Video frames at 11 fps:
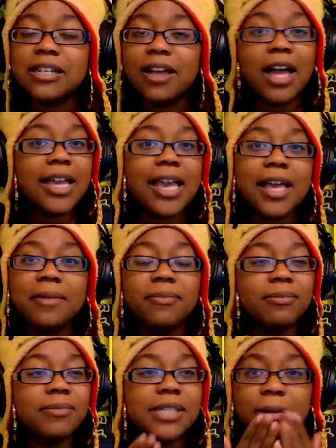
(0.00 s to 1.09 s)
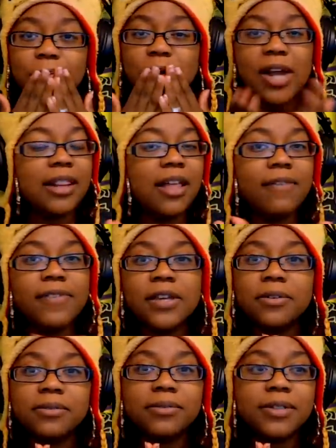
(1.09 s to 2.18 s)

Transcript: hug him, say, I love you,